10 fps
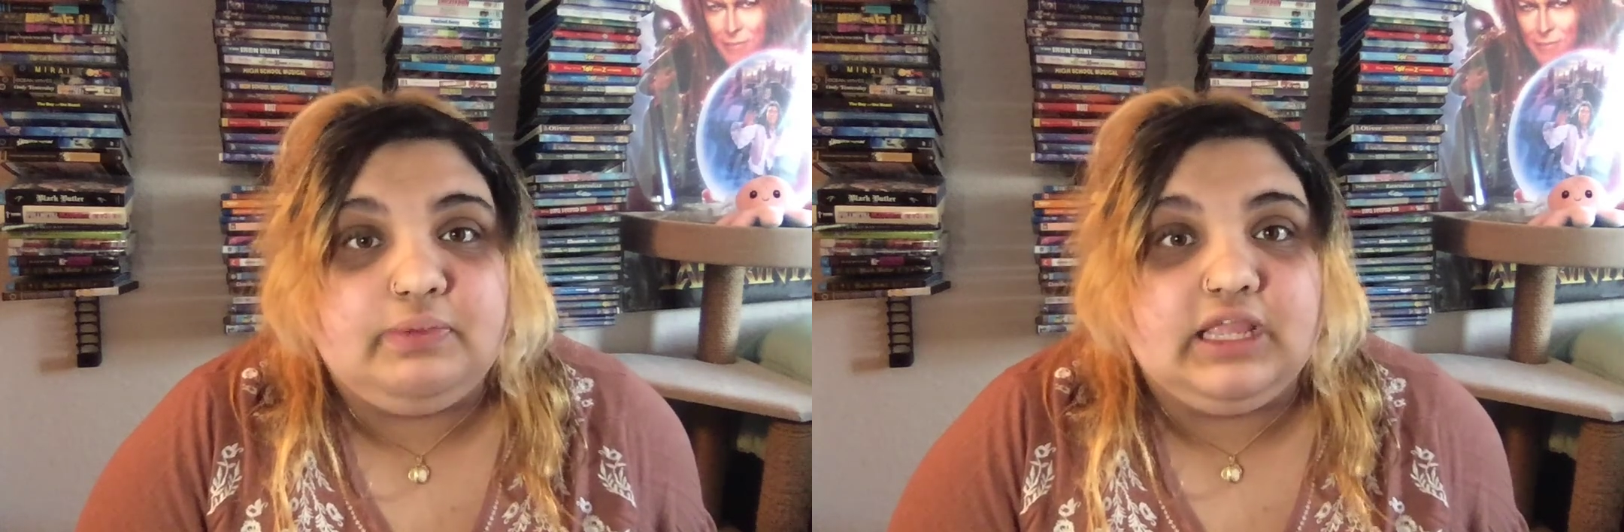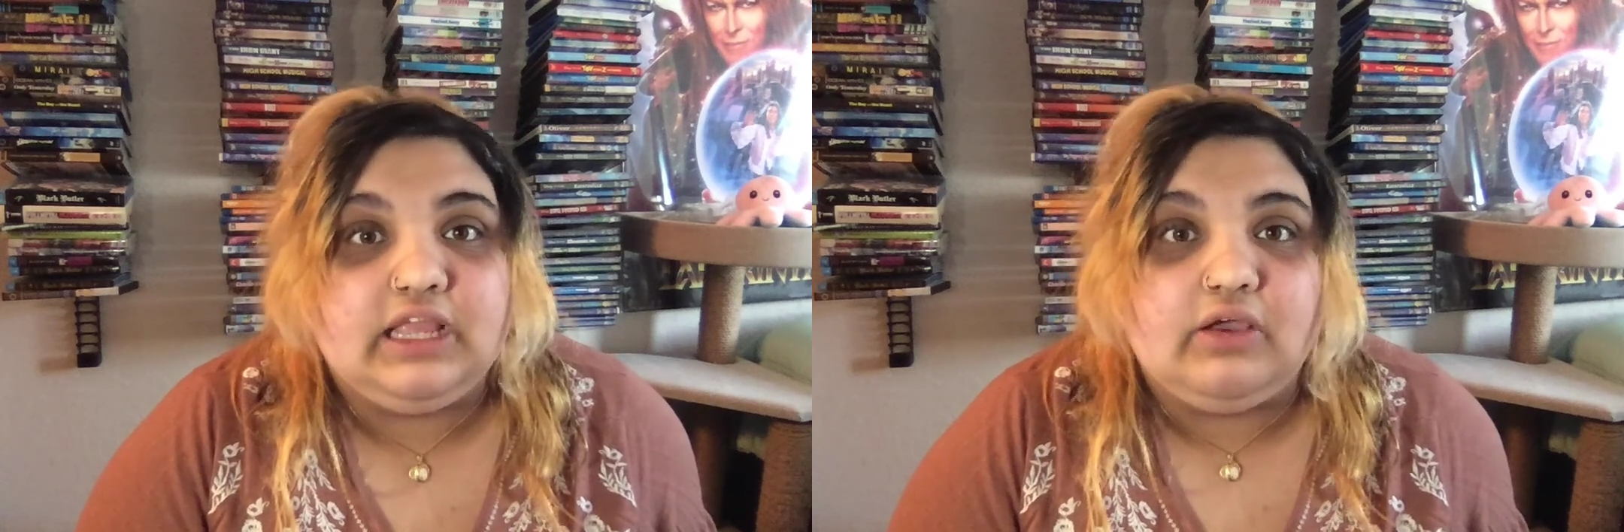
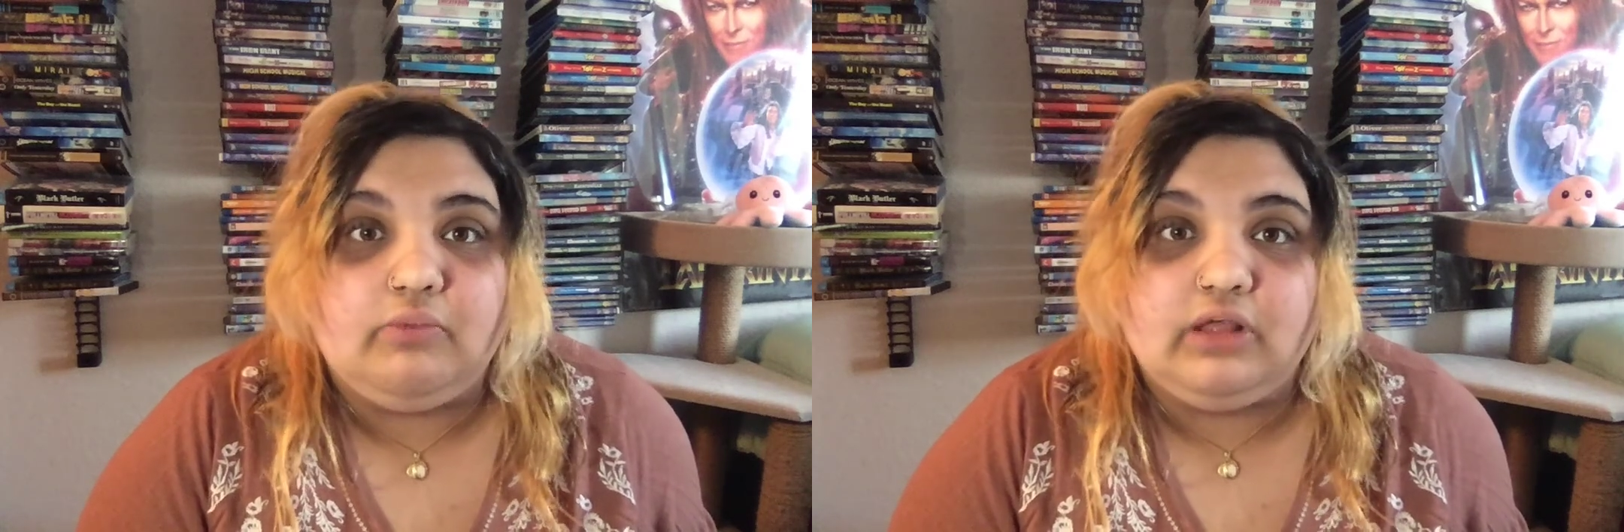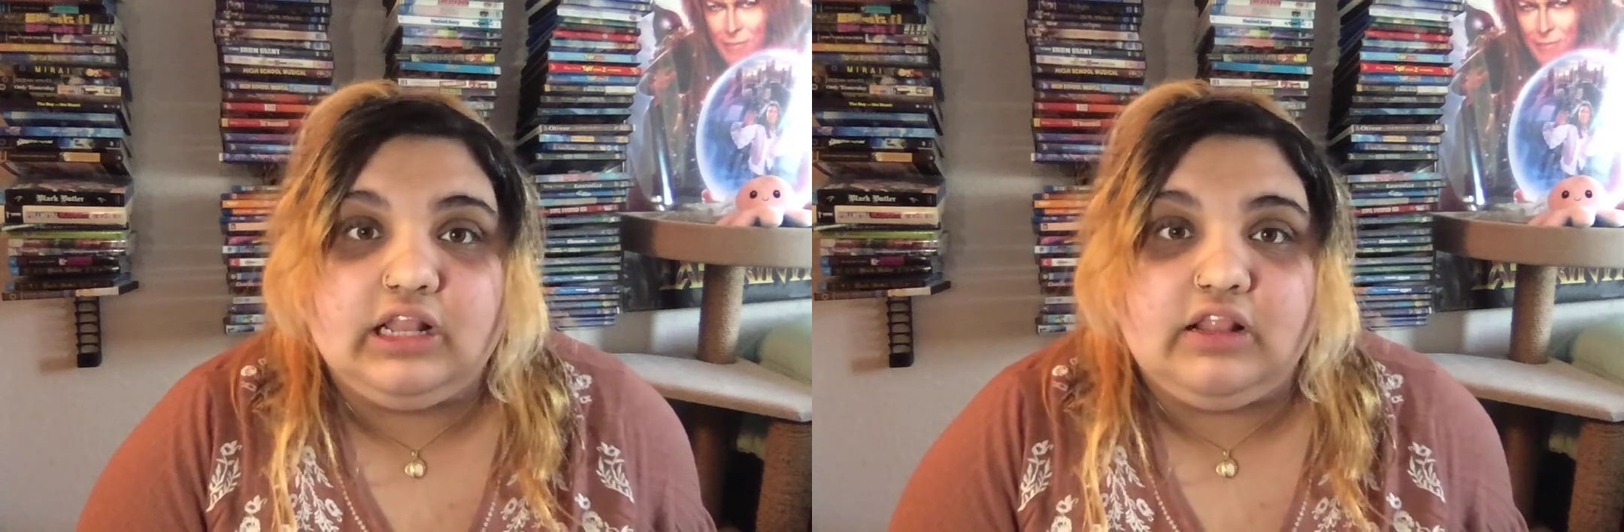being
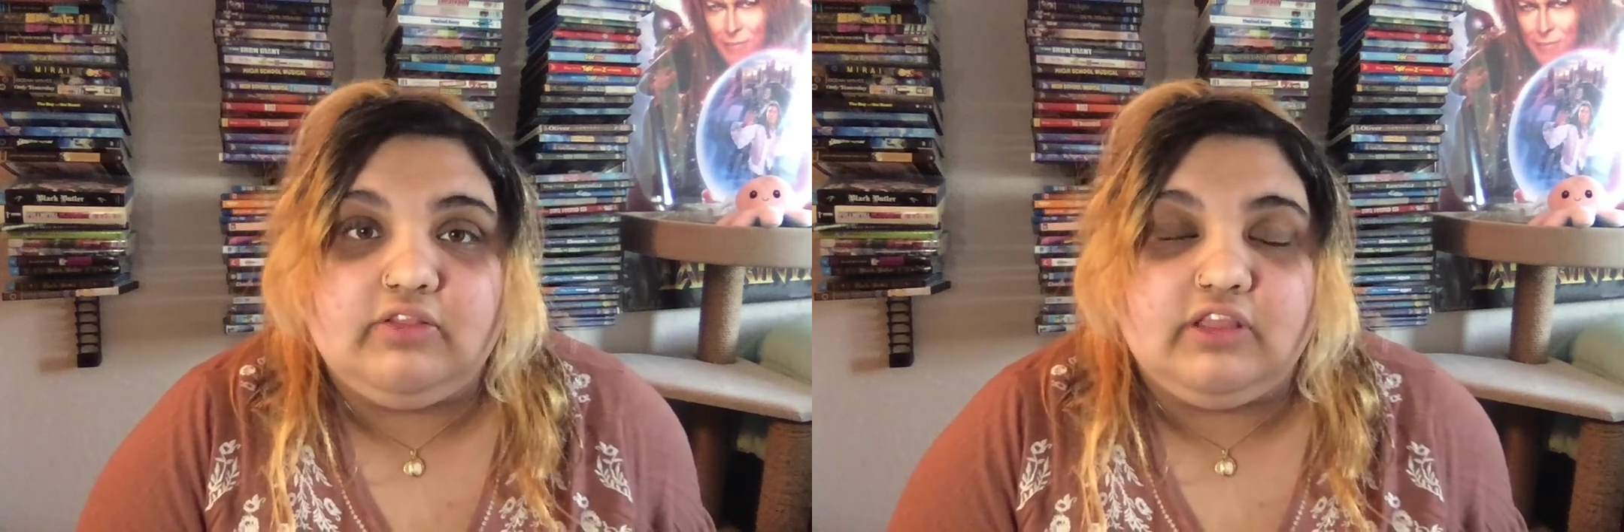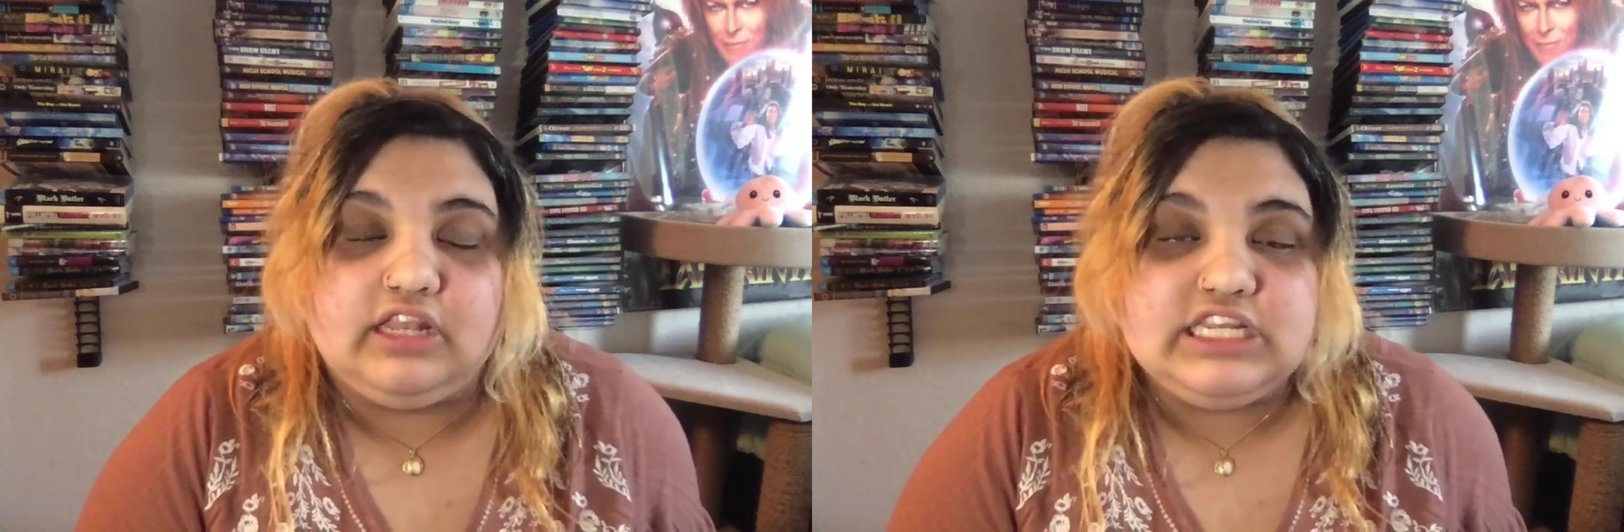what
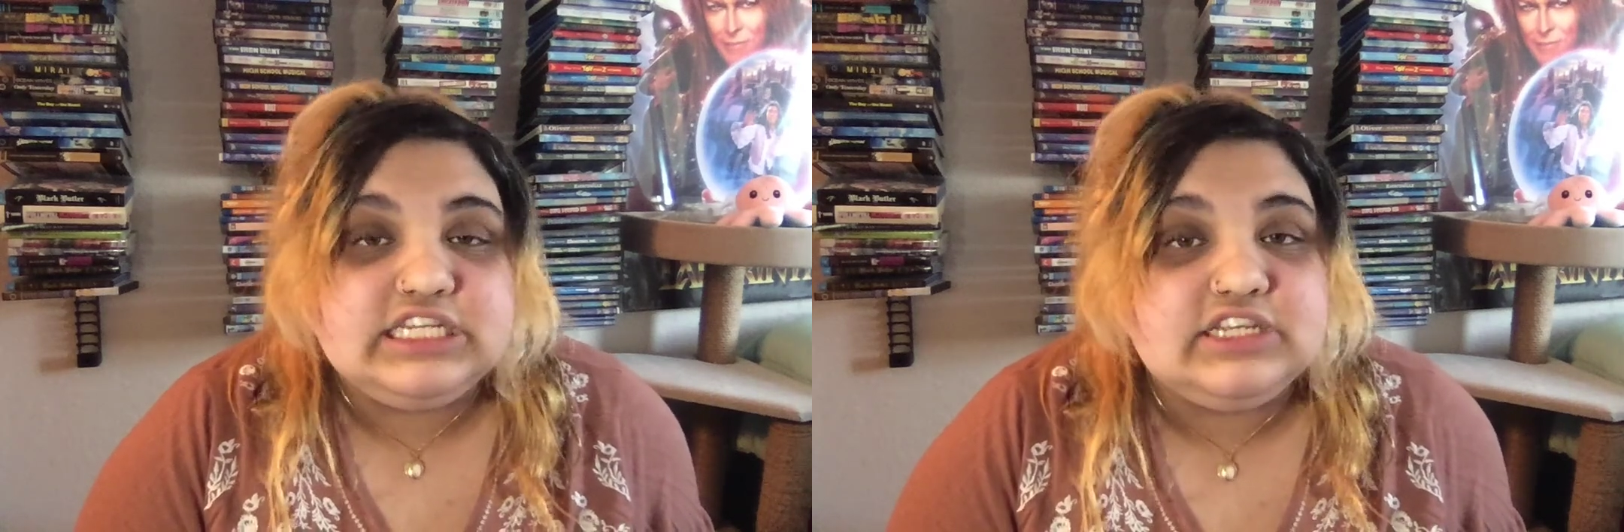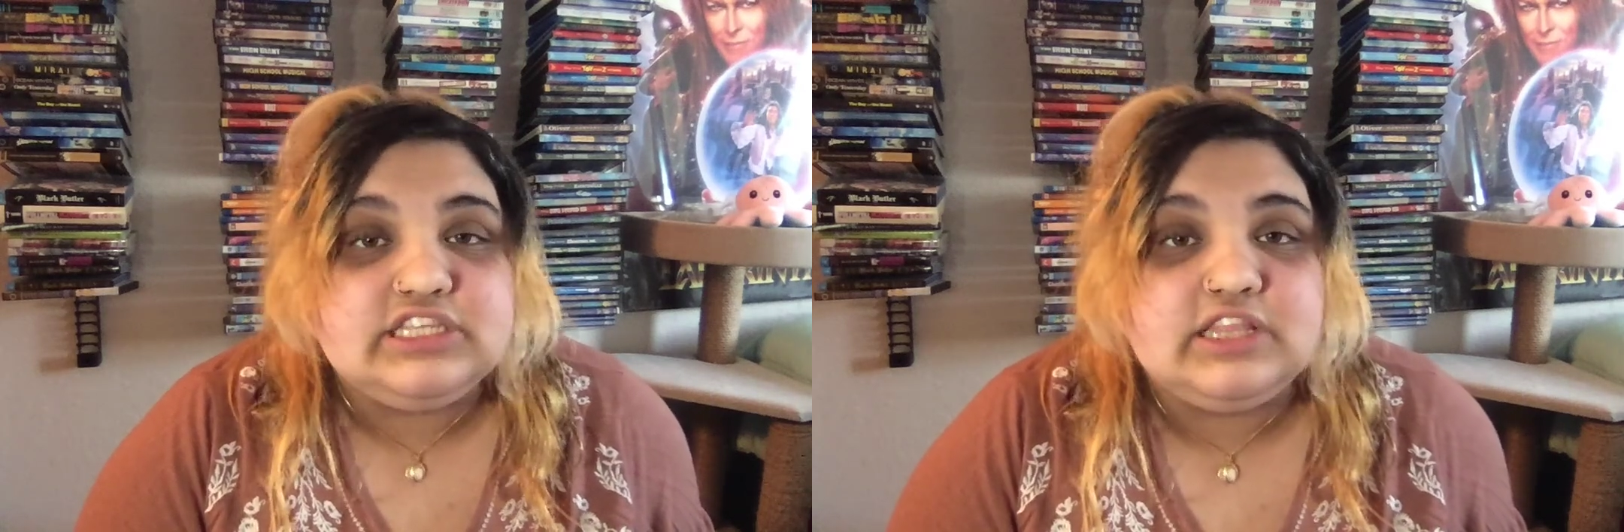the
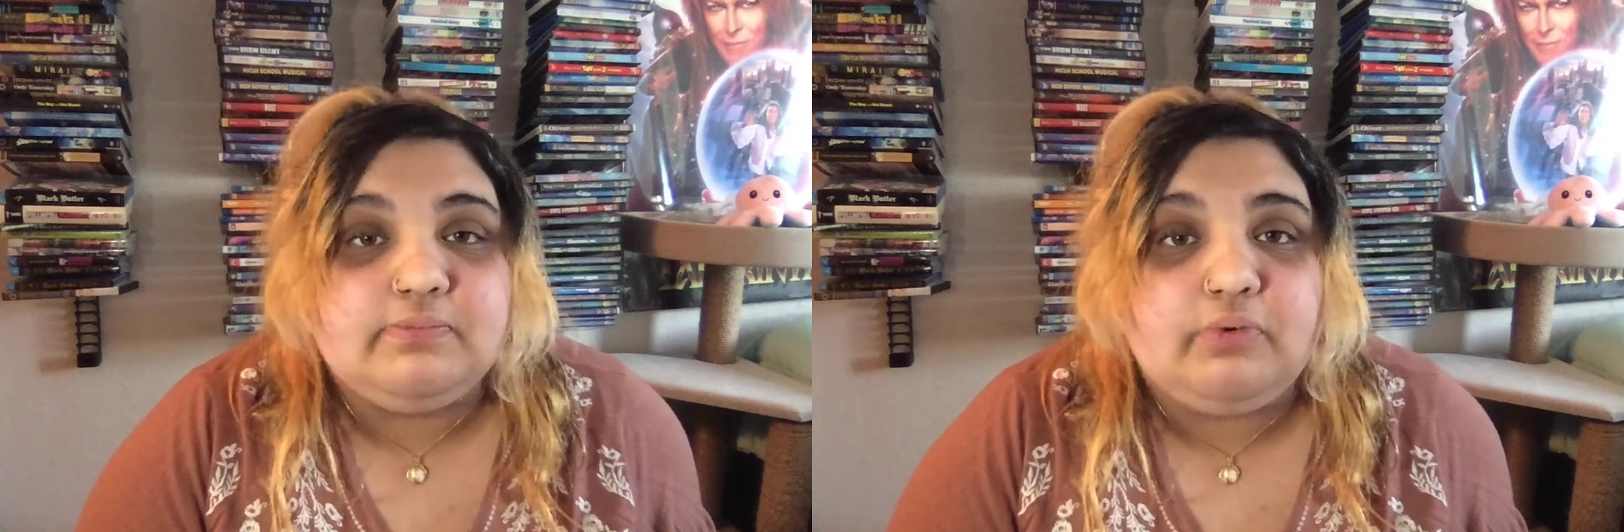details of the